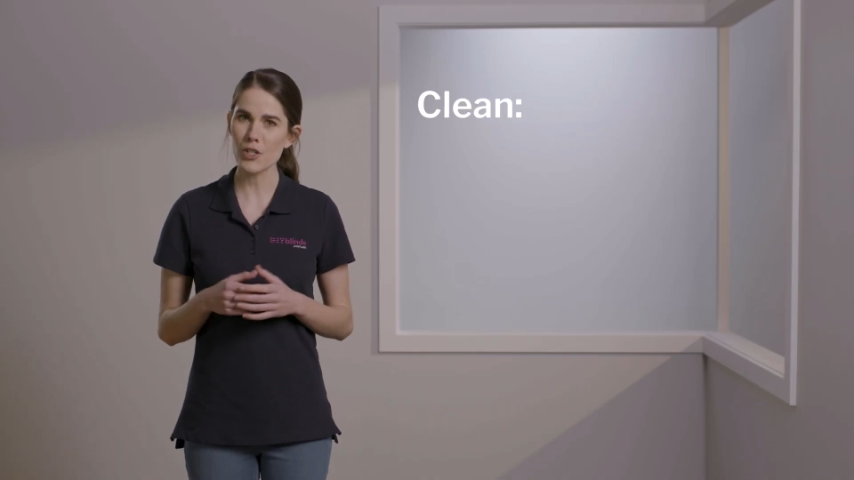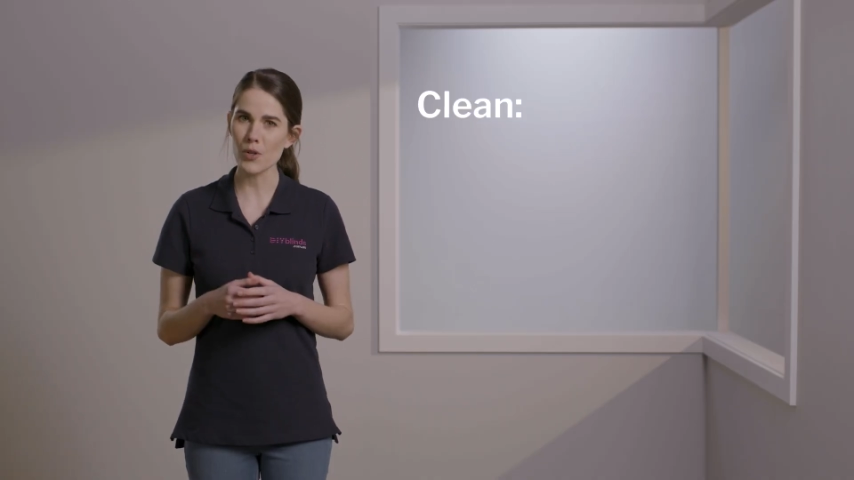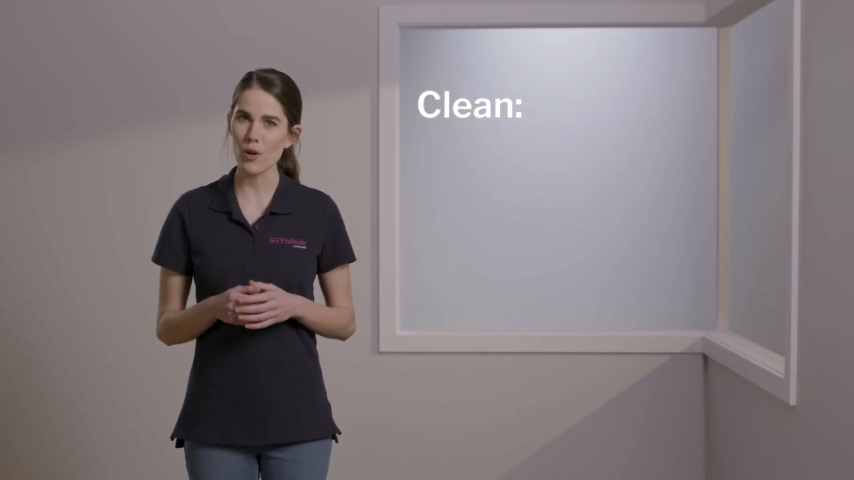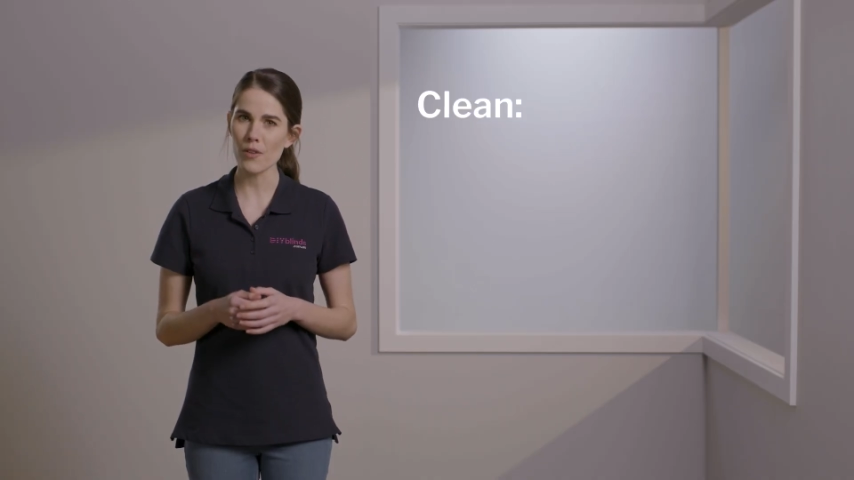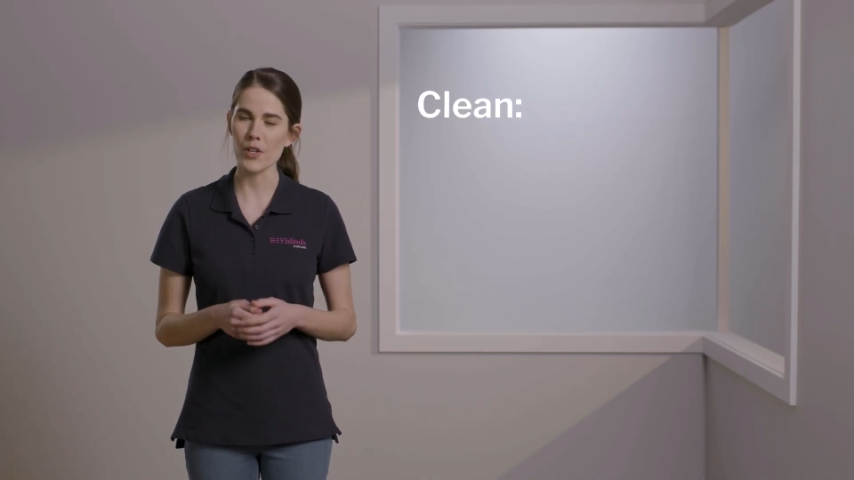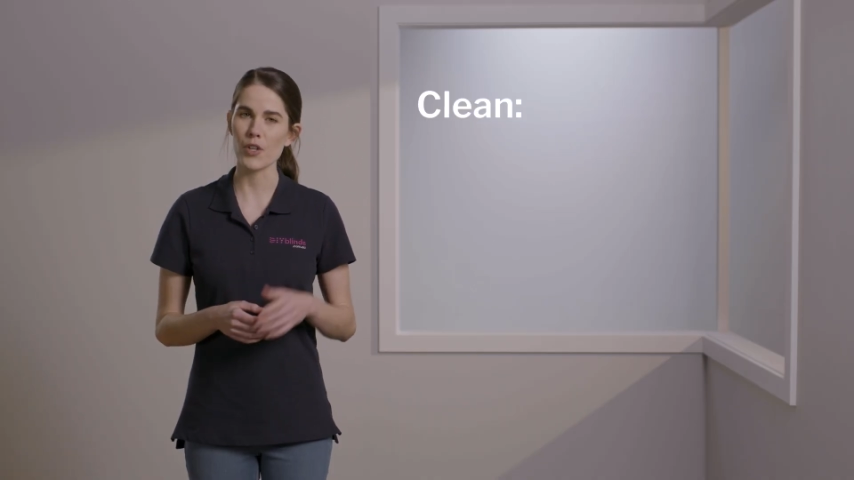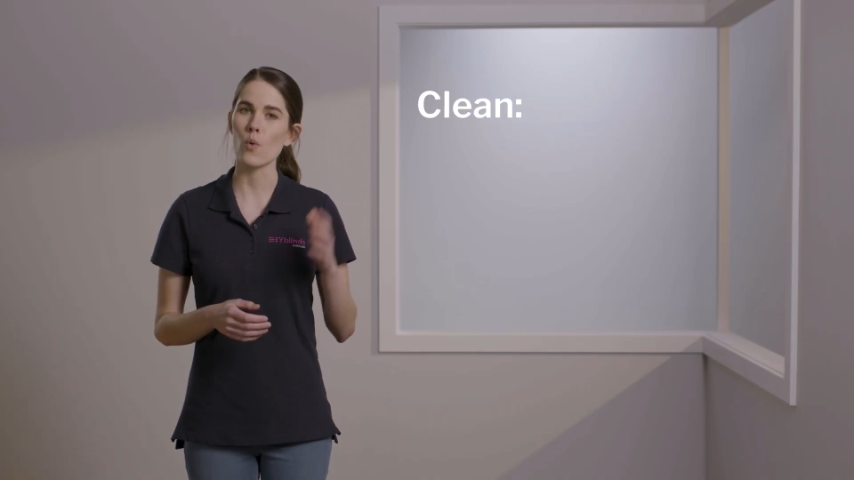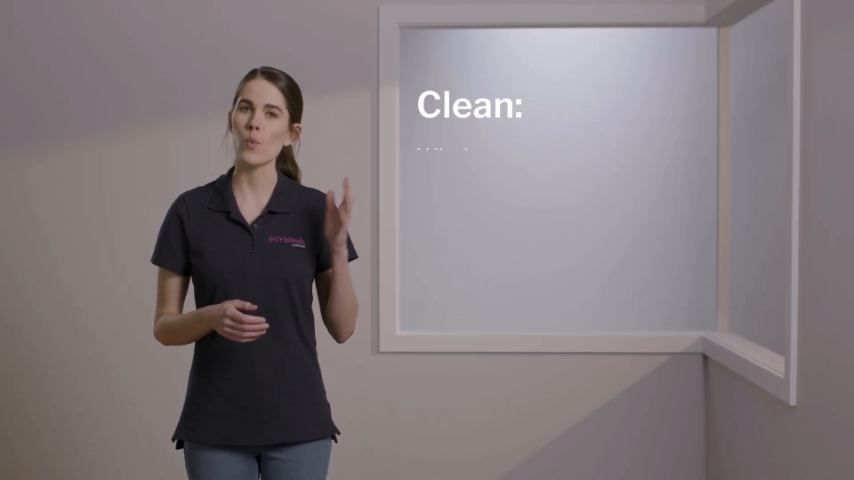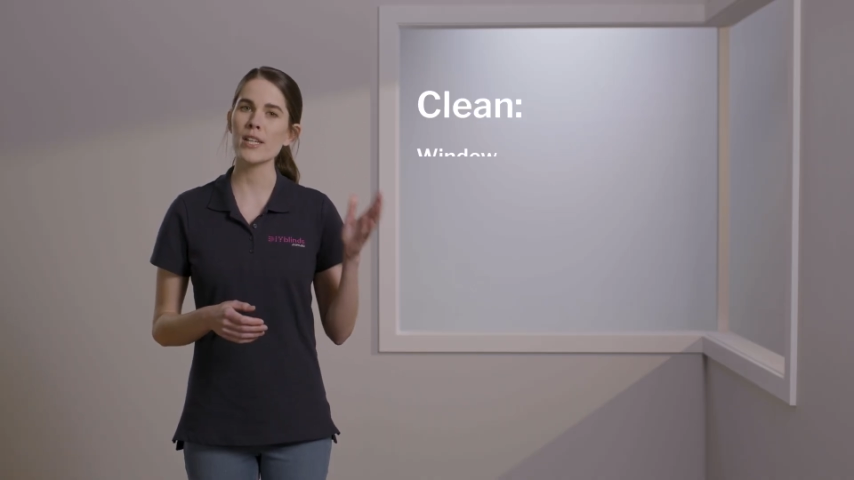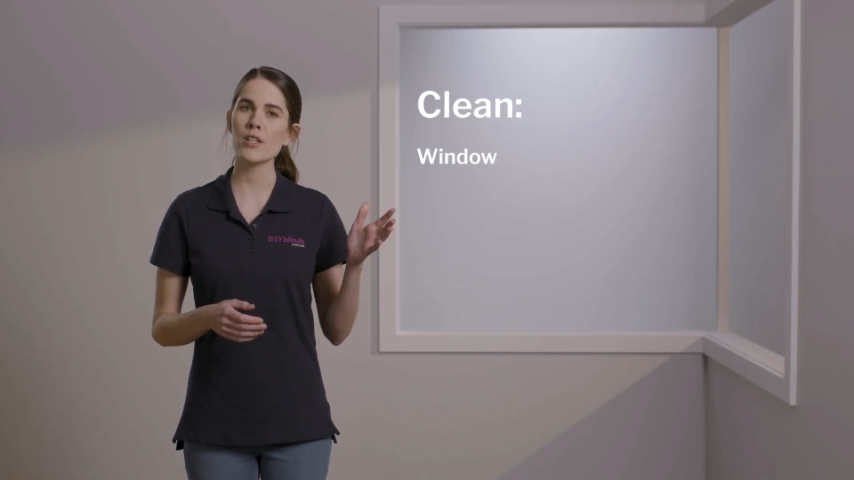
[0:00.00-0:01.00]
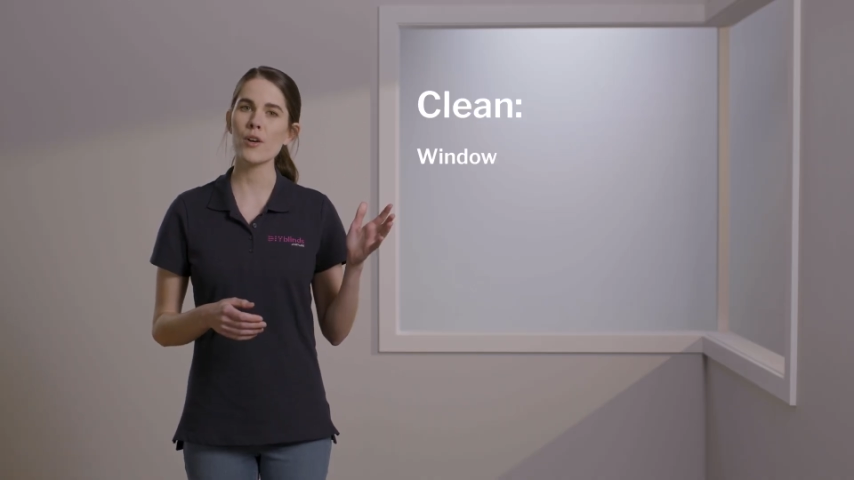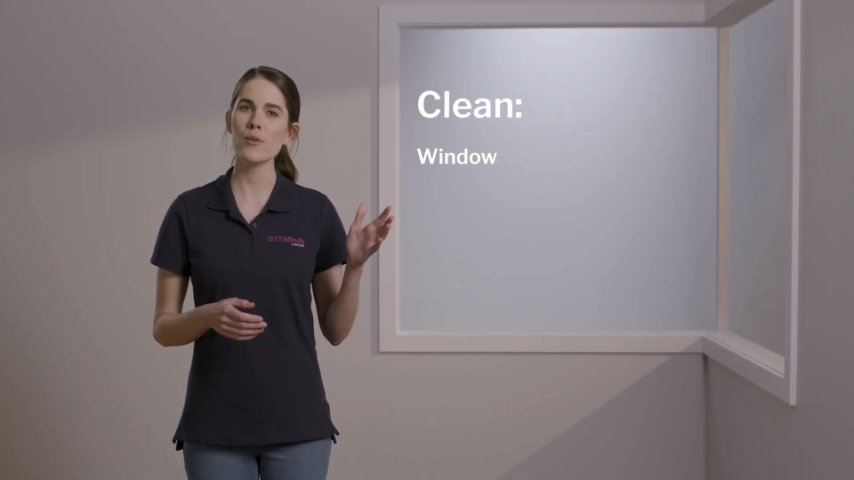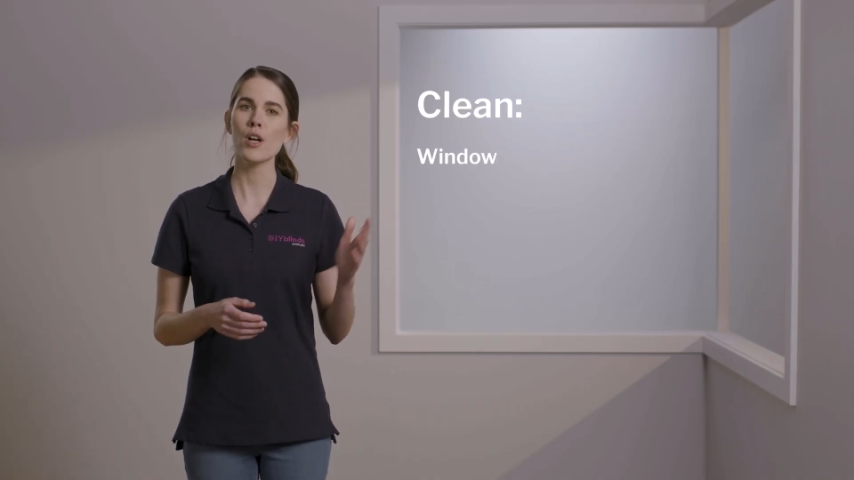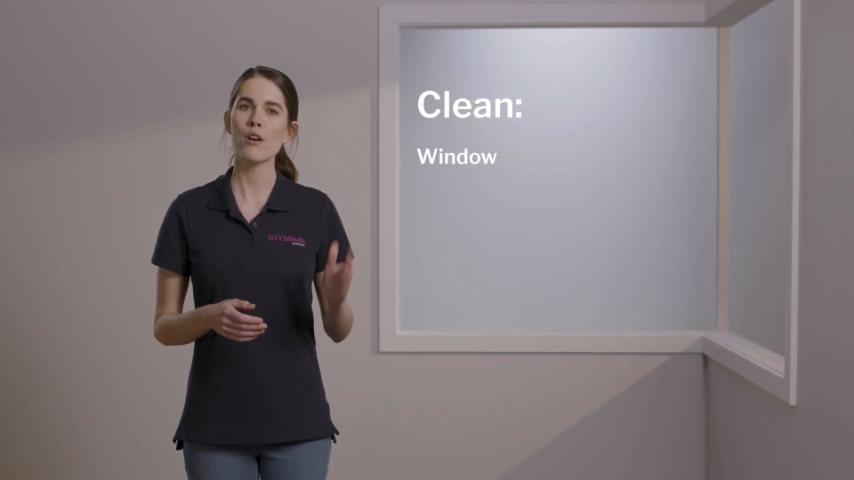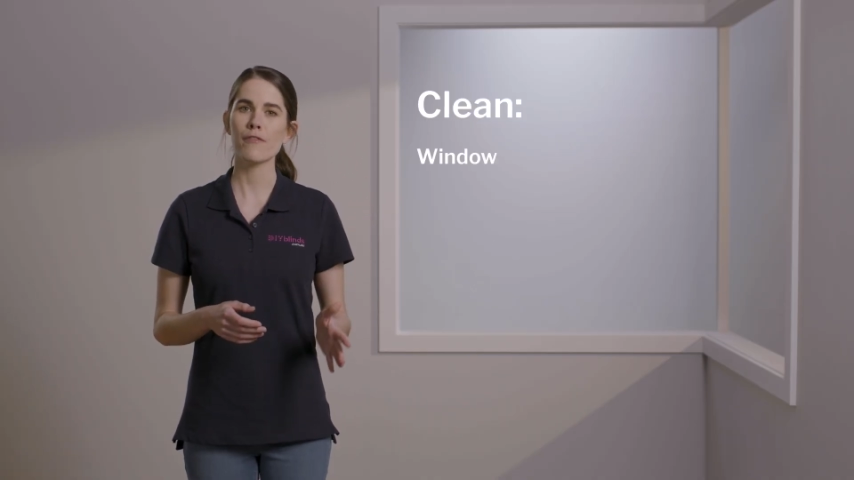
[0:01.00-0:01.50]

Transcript: sure that your window,